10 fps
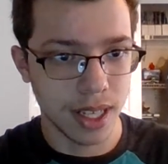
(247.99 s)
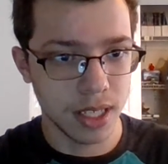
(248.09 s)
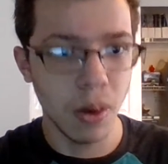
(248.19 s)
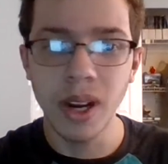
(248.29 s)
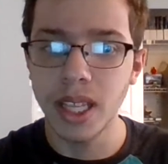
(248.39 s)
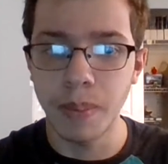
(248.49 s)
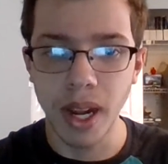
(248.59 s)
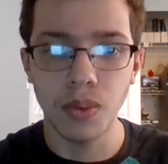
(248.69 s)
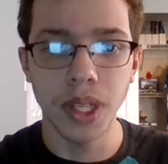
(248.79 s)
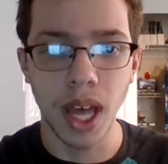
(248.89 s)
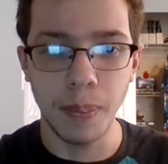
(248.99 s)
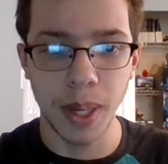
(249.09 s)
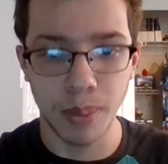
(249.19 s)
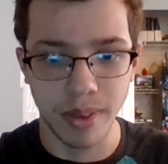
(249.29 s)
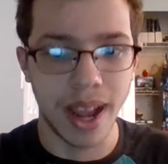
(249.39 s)
Smokey the Bear would not be
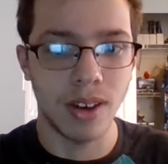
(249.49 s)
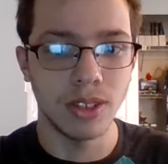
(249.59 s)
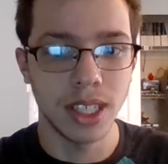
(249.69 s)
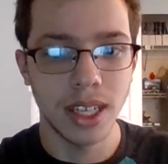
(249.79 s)
proud,